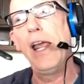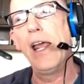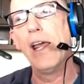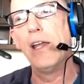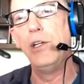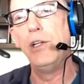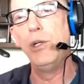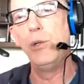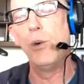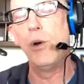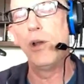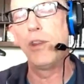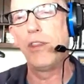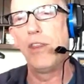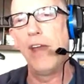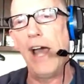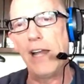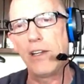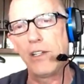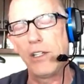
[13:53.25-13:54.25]
And you want
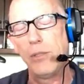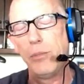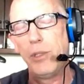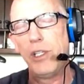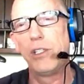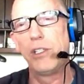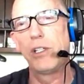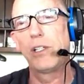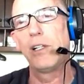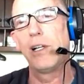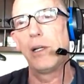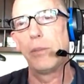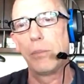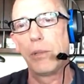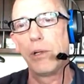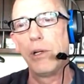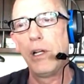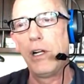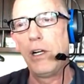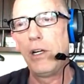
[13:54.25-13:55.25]
that to be the clip.
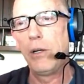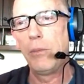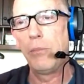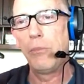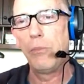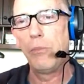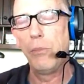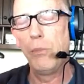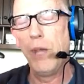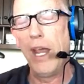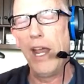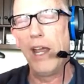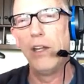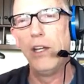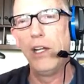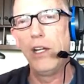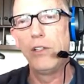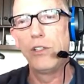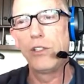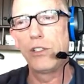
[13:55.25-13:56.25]

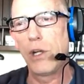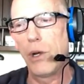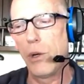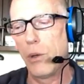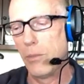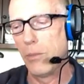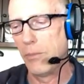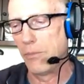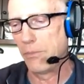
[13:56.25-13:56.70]
And well, so, I'm,